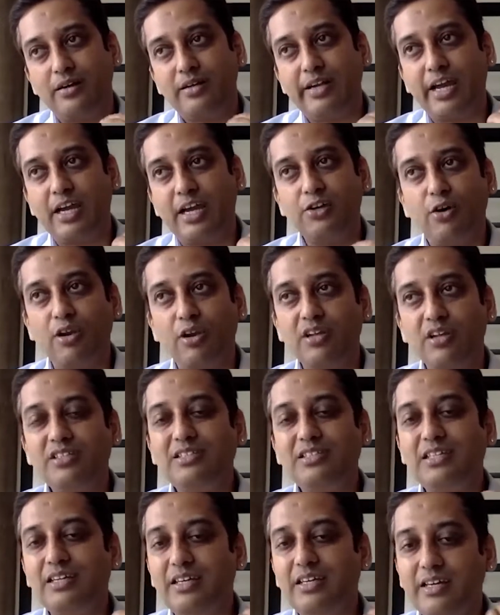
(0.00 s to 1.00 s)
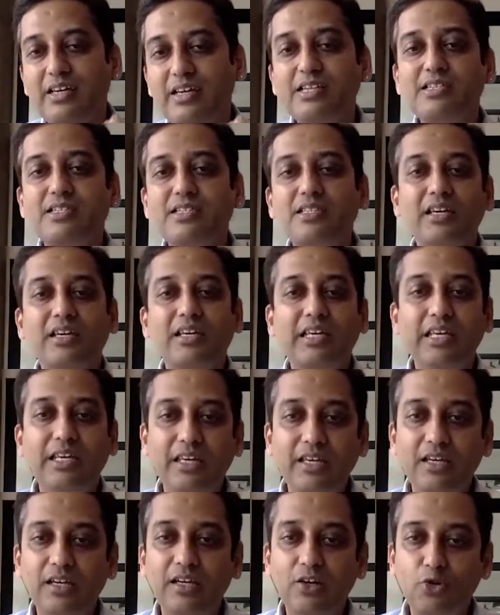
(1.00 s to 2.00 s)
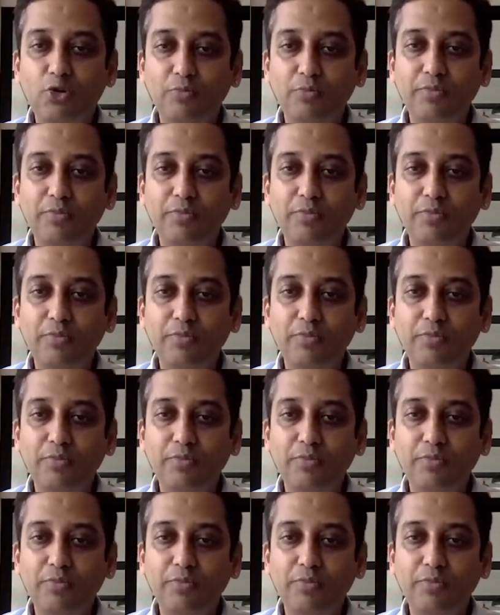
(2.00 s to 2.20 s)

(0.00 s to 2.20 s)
technology is the key to